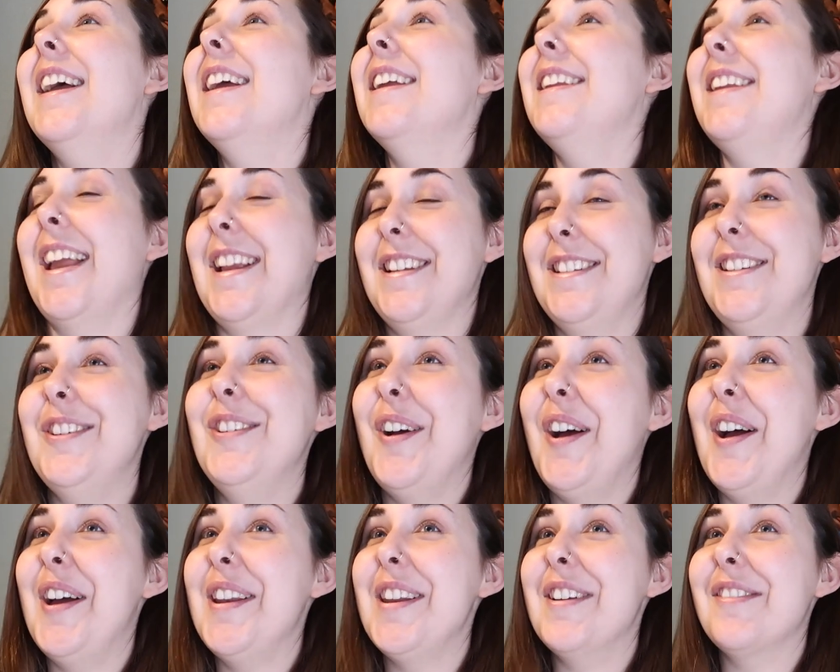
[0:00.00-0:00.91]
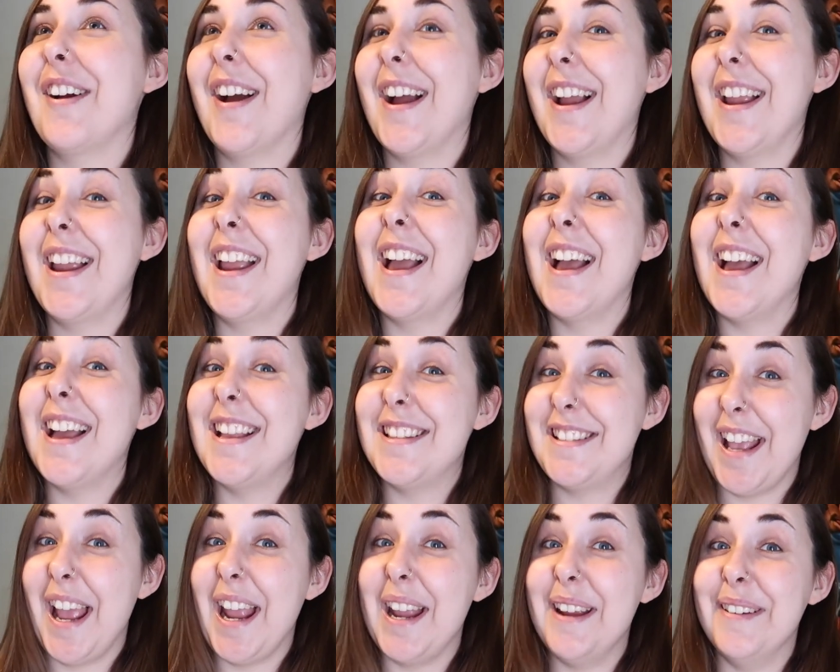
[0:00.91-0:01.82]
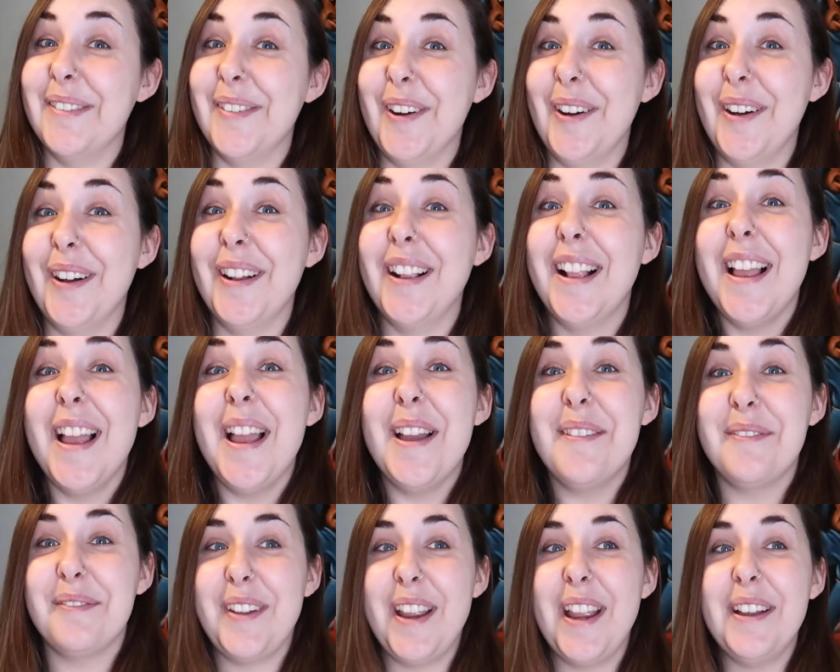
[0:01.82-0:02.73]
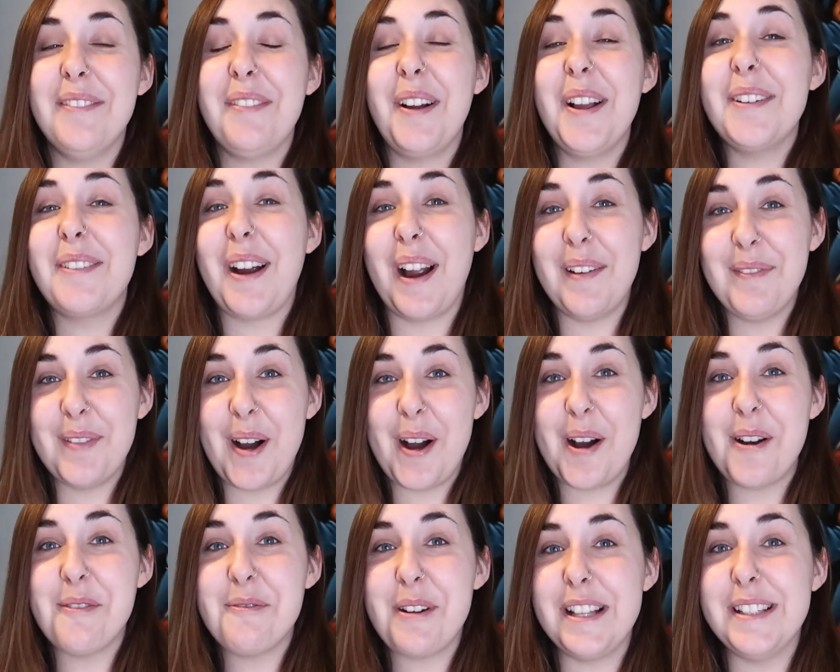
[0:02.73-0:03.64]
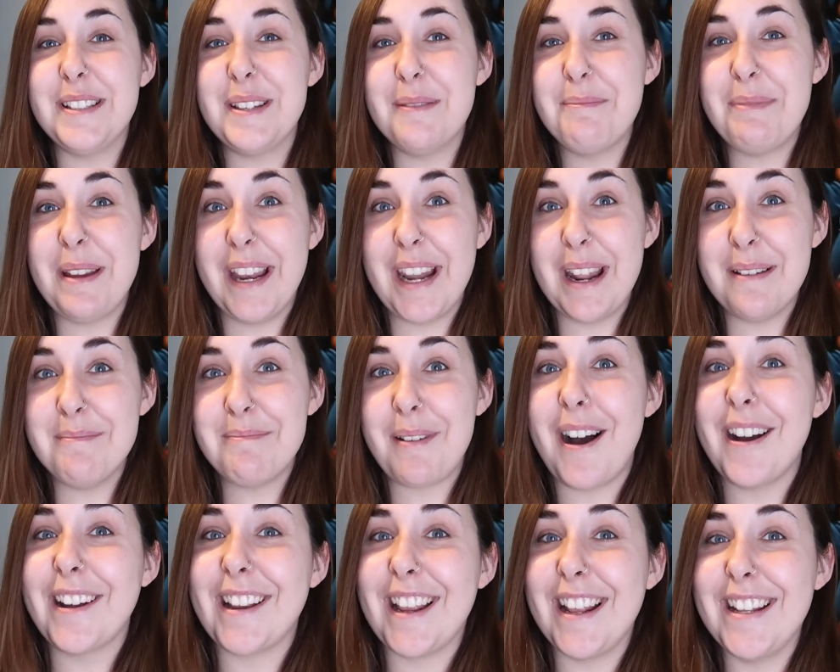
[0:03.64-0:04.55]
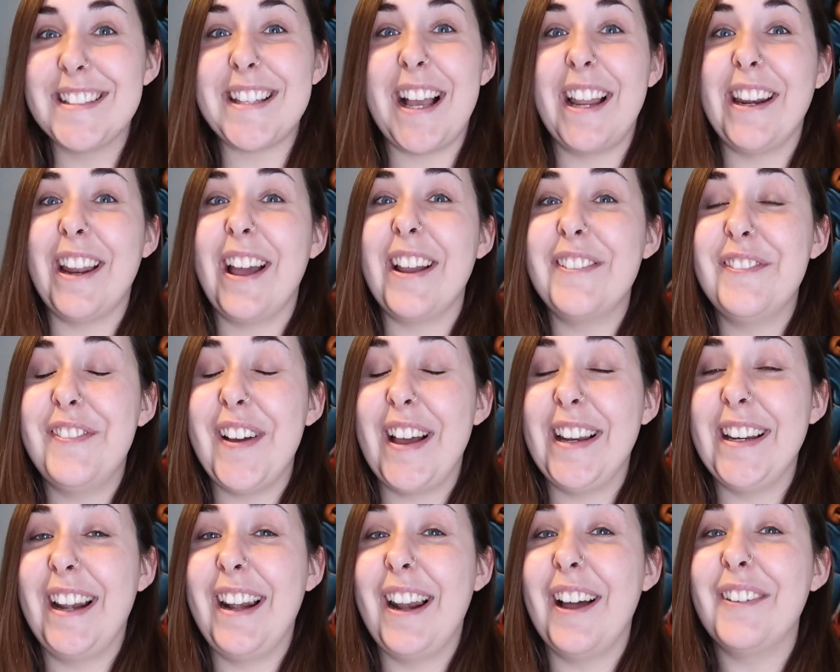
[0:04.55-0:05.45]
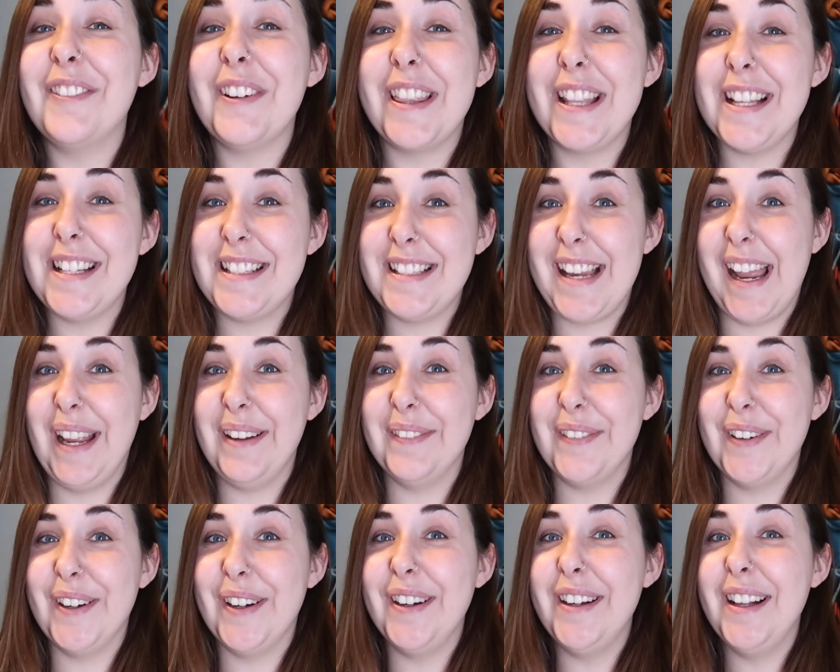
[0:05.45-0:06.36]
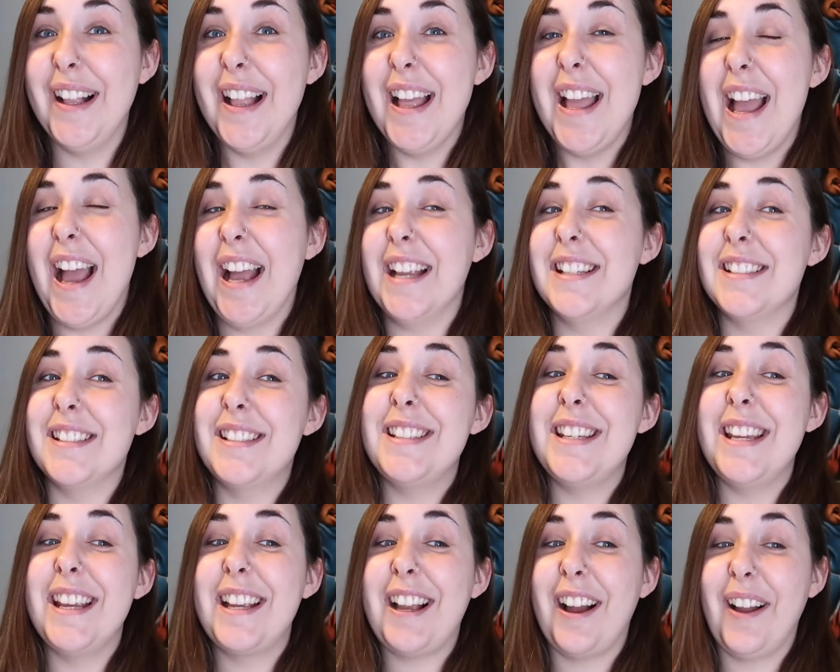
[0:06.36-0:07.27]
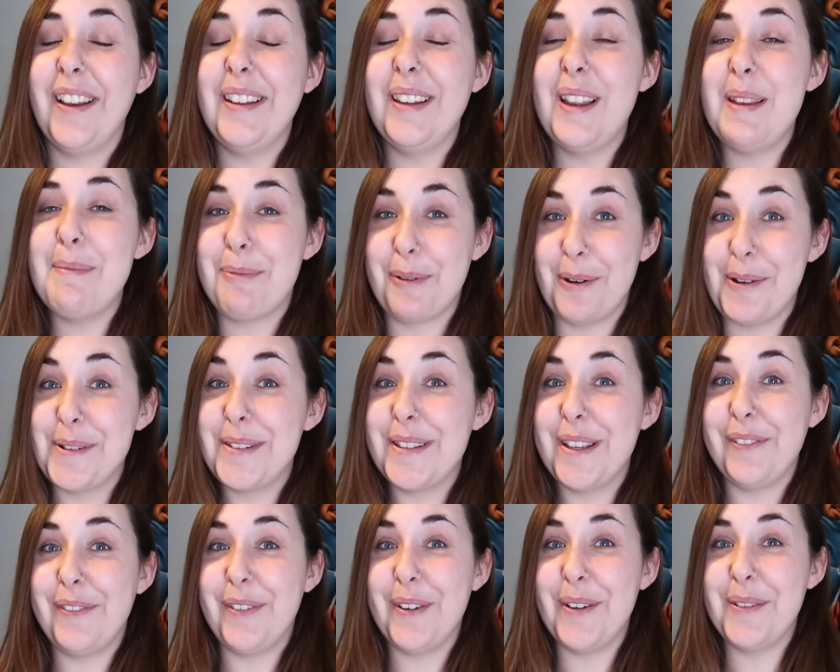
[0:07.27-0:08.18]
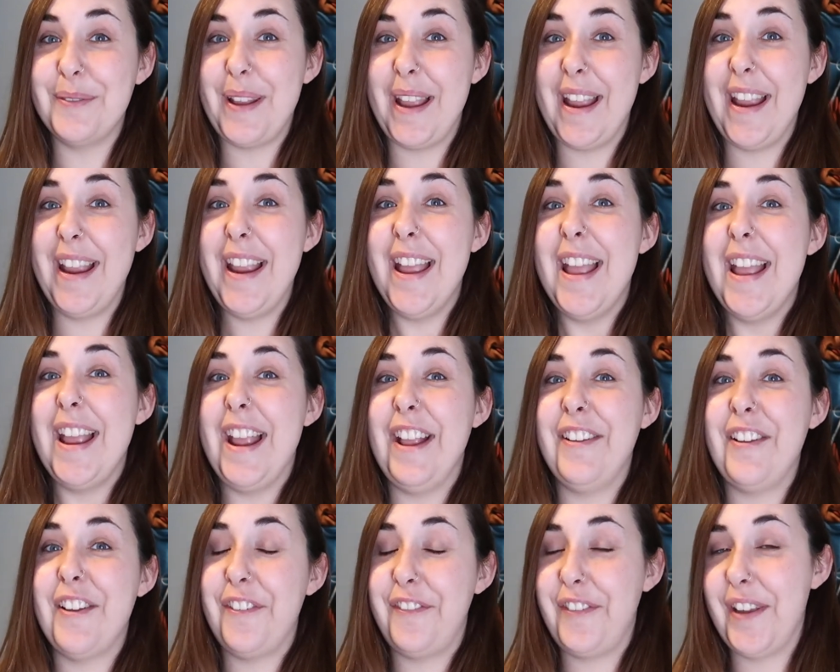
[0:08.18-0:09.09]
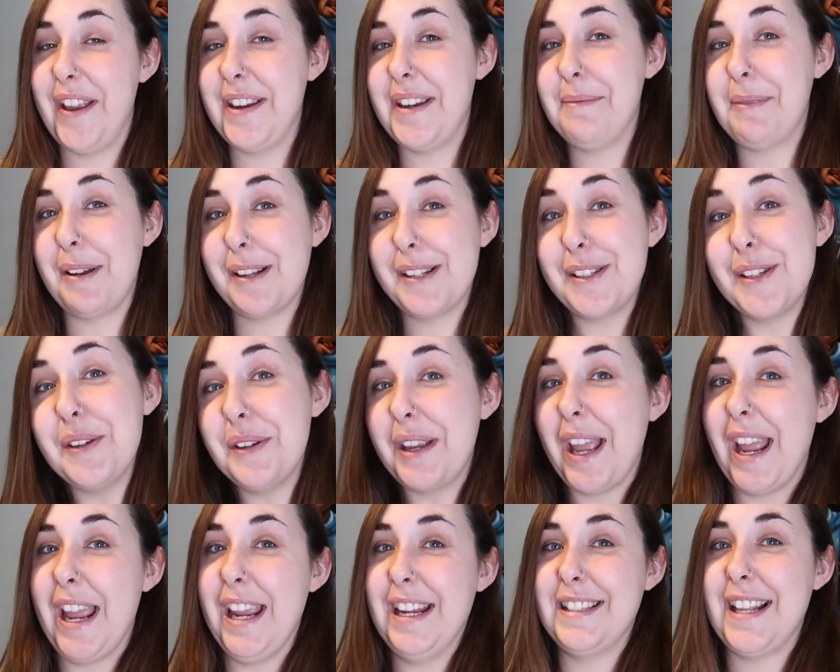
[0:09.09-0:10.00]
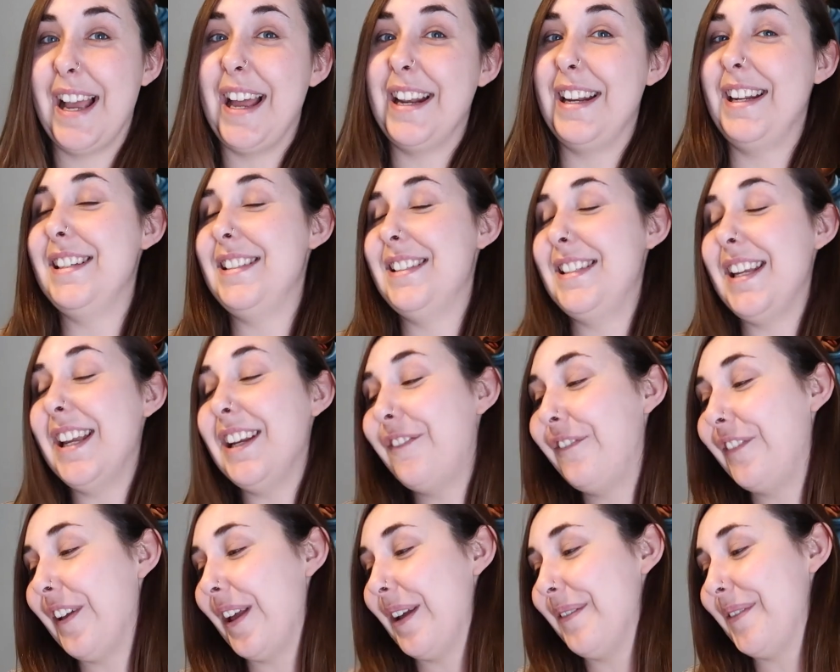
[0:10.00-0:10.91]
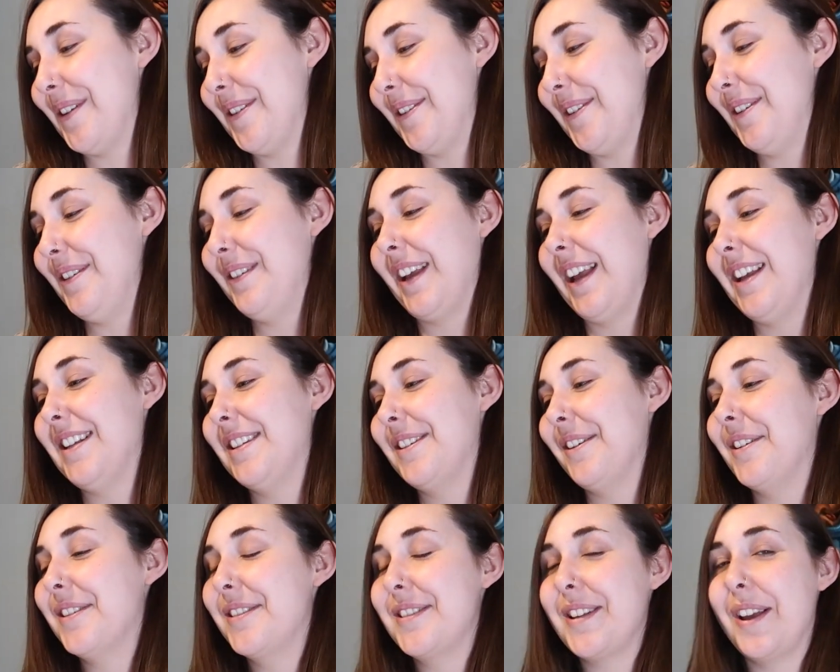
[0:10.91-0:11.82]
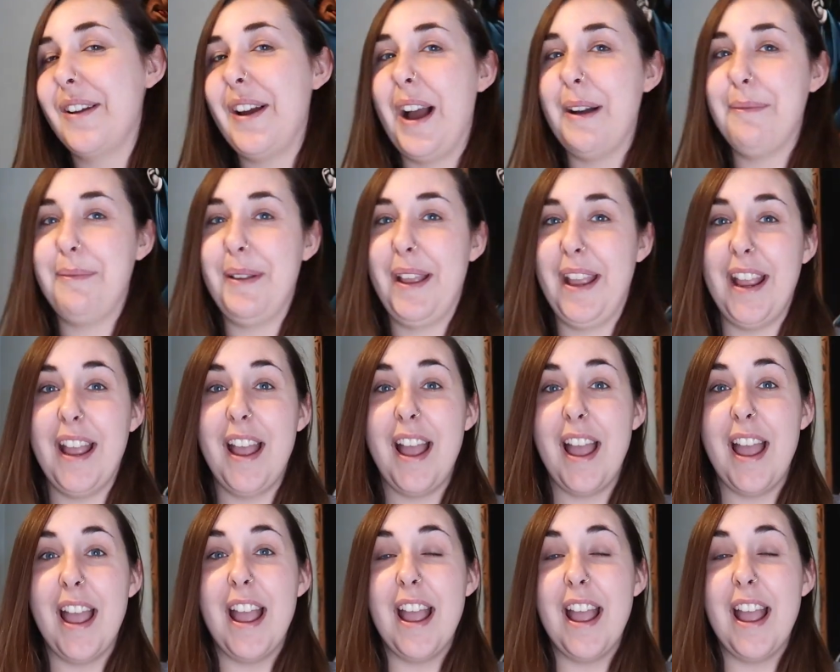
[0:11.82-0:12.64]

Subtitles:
Yes, you heard it right, a table. Me and my grandma went to B&M Bargains and I fell in love with this table, and she kindly brought it for me. It fitted in my suitcase, and it did fit in my suitcase, so I was so happy.